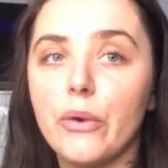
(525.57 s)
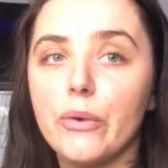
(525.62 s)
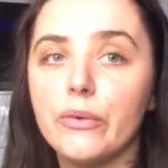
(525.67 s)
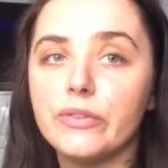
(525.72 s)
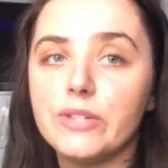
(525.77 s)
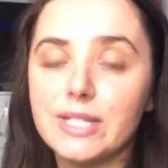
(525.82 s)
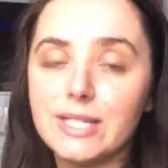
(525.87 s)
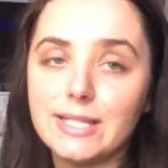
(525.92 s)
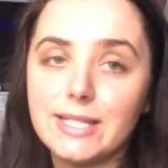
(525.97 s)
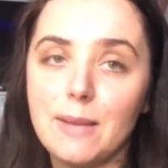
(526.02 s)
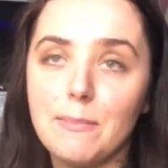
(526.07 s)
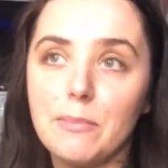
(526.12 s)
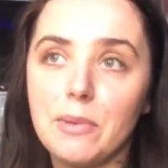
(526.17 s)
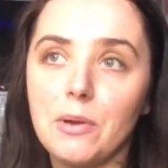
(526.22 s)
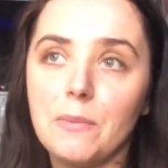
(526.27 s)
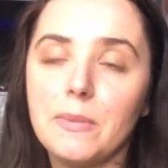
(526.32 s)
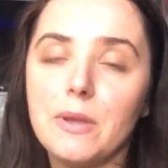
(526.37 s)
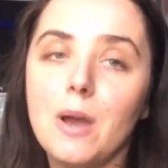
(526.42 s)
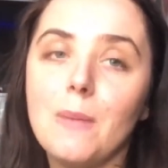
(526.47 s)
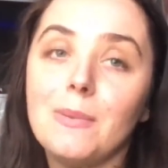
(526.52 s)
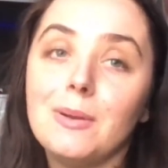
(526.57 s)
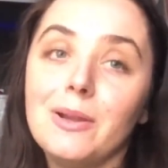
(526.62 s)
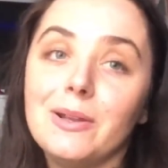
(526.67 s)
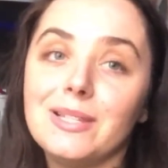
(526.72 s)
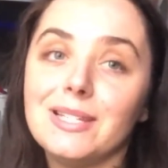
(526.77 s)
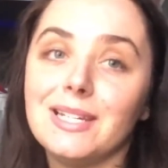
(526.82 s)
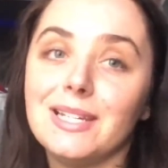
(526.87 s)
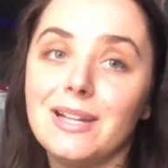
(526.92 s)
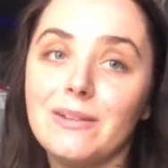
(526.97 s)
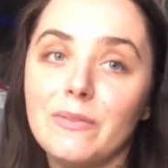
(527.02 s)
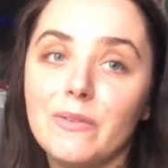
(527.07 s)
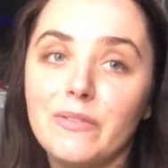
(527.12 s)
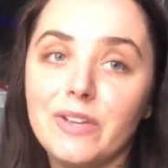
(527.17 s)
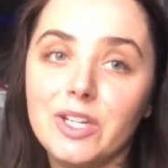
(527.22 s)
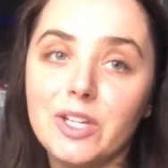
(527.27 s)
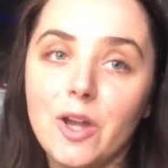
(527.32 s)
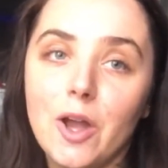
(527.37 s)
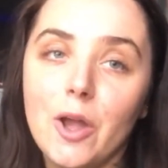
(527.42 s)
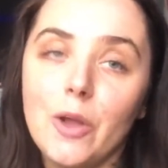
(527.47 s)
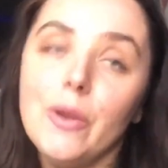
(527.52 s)
of December. I'll be uploading another
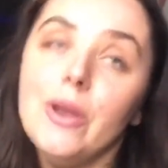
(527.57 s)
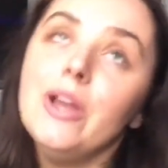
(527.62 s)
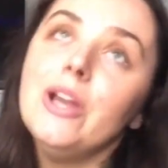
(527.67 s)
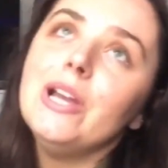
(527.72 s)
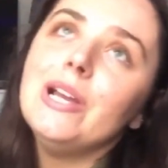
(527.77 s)
video.